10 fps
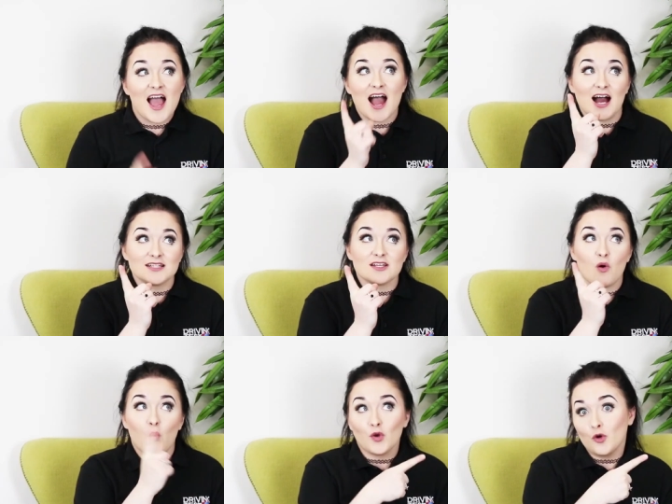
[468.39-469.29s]
at
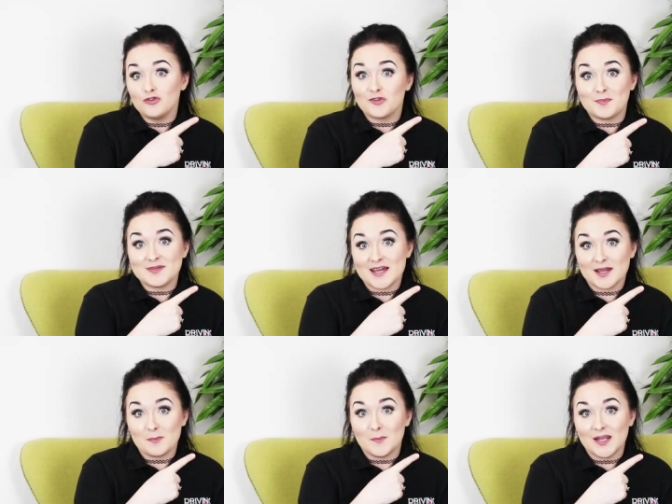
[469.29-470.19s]

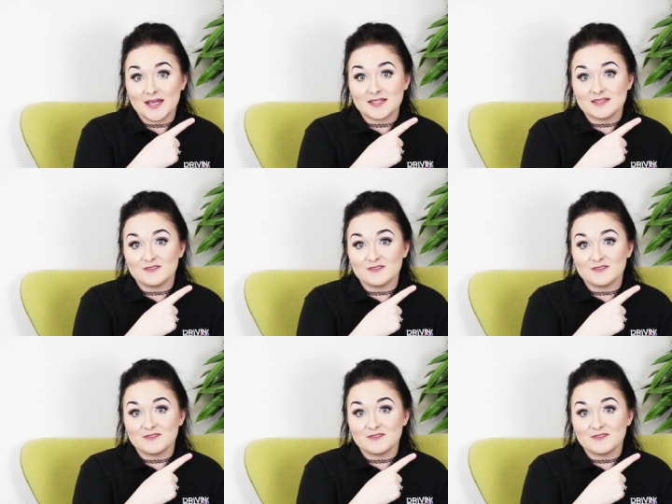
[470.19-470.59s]
100% complete.